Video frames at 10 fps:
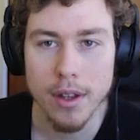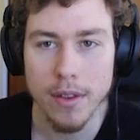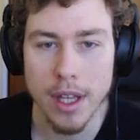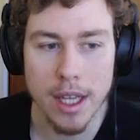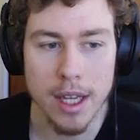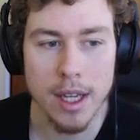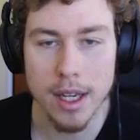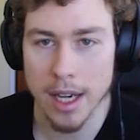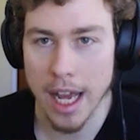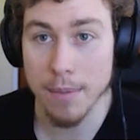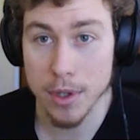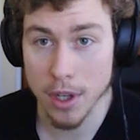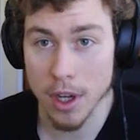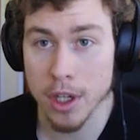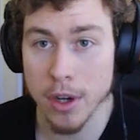the name
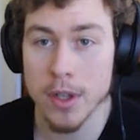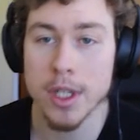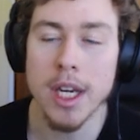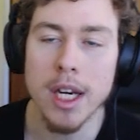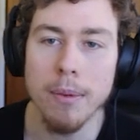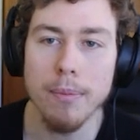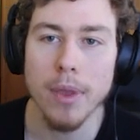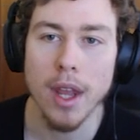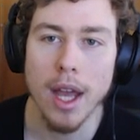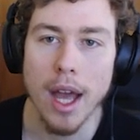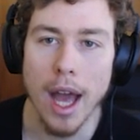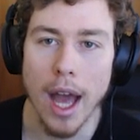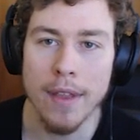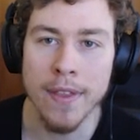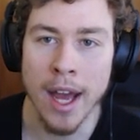Sergio Sr.,
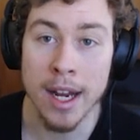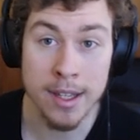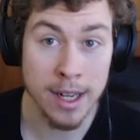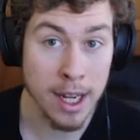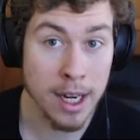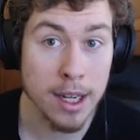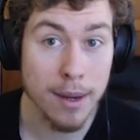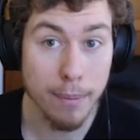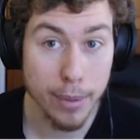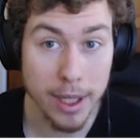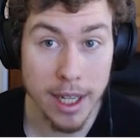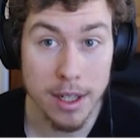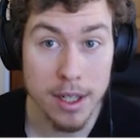and that is an incomplete